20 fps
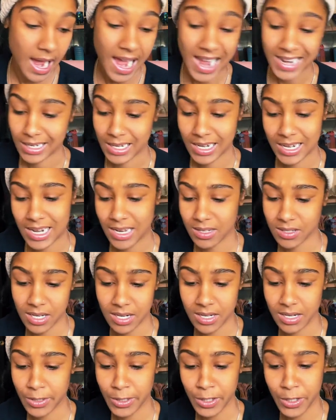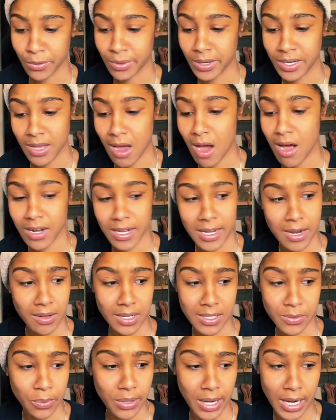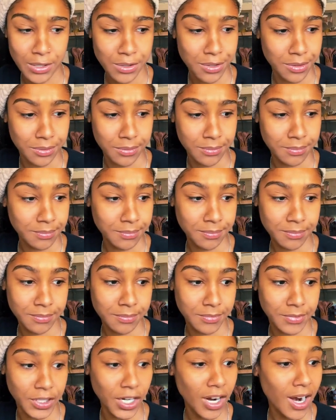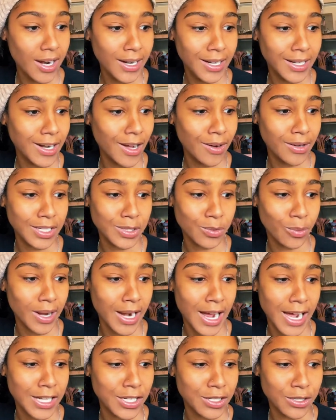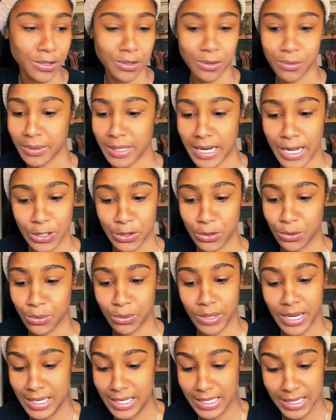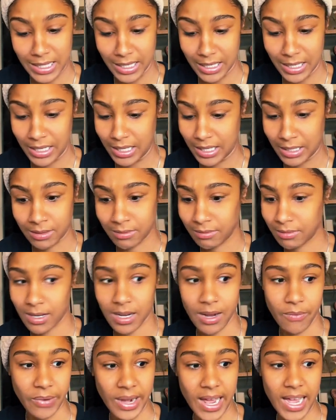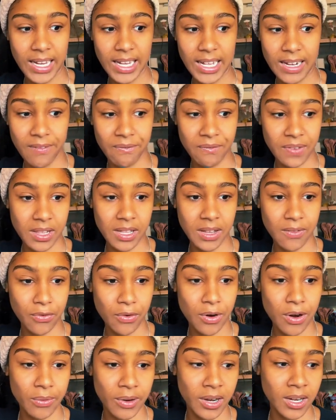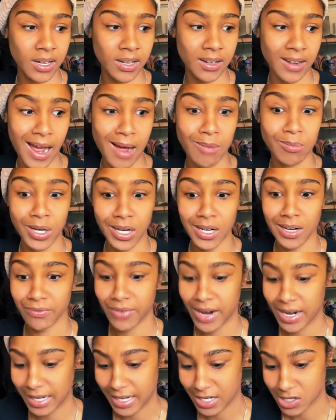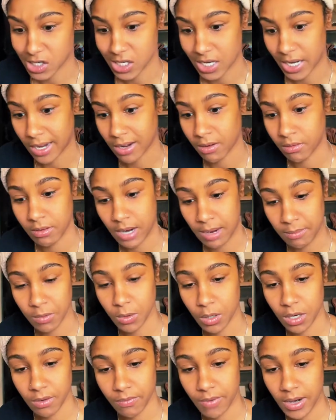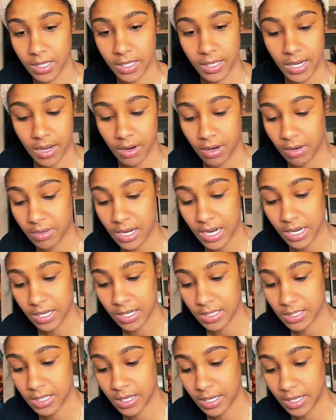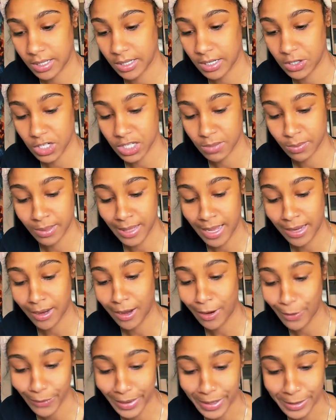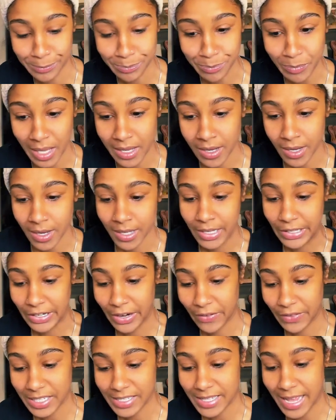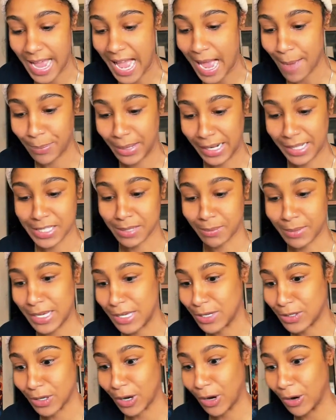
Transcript: I had to get down to the knit and grit. Y'all already know this what I do. Y'all already know this what I do when I do anything. When I get a feeling for a reading, I'm going to find that shit out. I'm going to find it out. I'm not going to sit here and just be like, oh, well, you know, that's not happening to me,